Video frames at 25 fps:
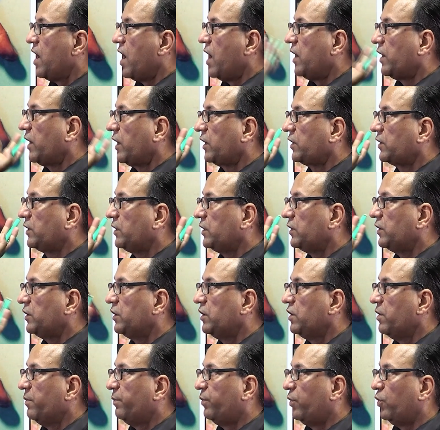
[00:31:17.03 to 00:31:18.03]

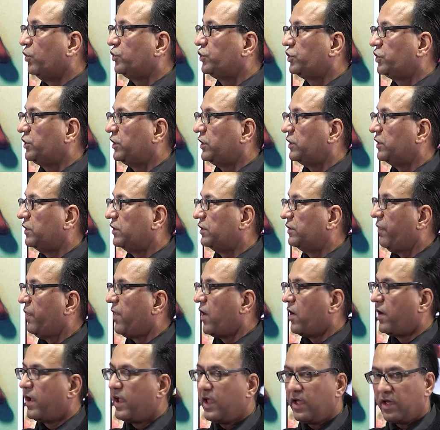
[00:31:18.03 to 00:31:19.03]
adductor posture. Now
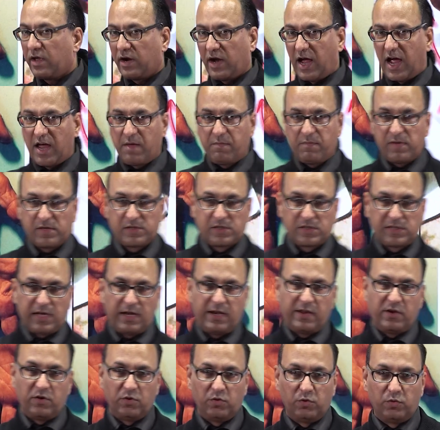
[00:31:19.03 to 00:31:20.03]
here I must tell
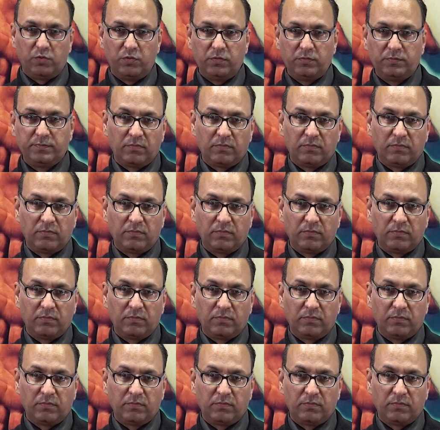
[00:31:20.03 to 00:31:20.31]
you,